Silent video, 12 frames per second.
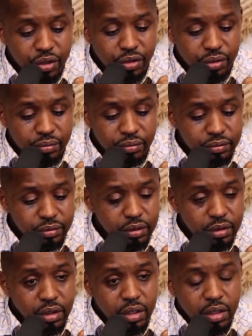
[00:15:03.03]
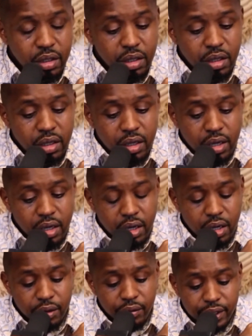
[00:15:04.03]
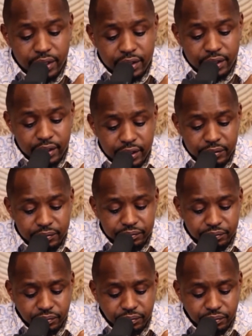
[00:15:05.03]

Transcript: to a room where they